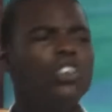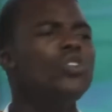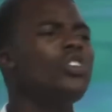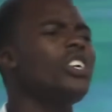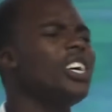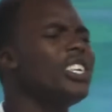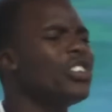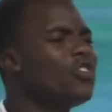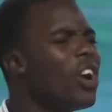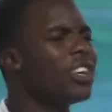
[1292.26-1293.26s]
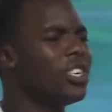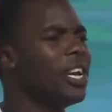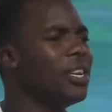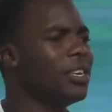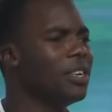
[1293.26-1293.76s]
you to your
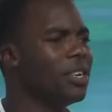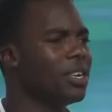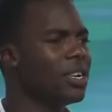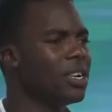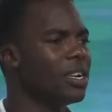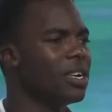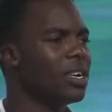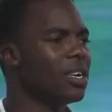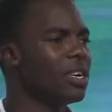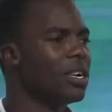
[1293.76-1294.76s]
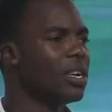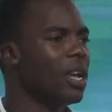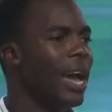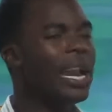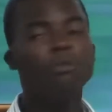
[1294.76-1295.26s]
destruction. That's right, preacher.
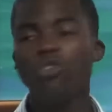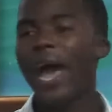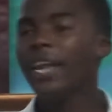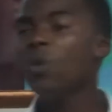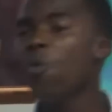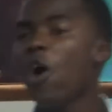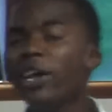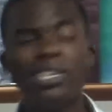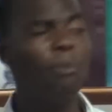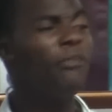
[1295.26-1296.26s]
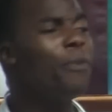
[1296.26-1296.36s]
And I'm trying to warn some of